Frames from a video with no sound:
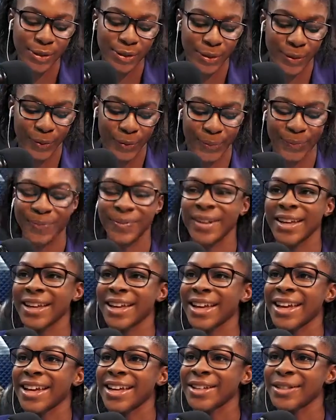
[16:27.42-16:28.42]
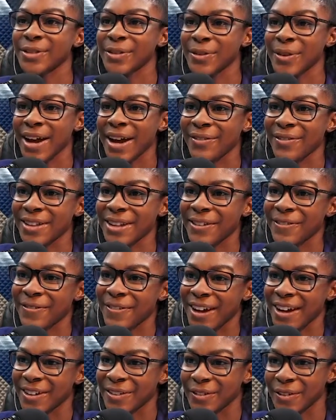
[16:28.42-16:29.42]
So, do you have any
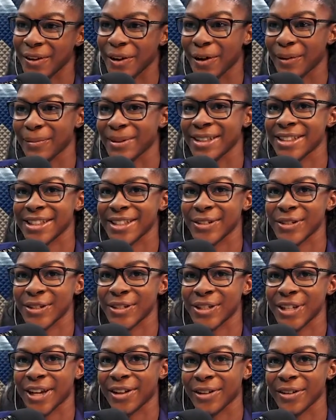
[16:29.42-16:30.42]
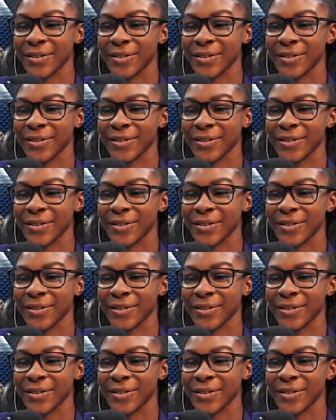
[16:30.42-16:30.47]
final comments or shout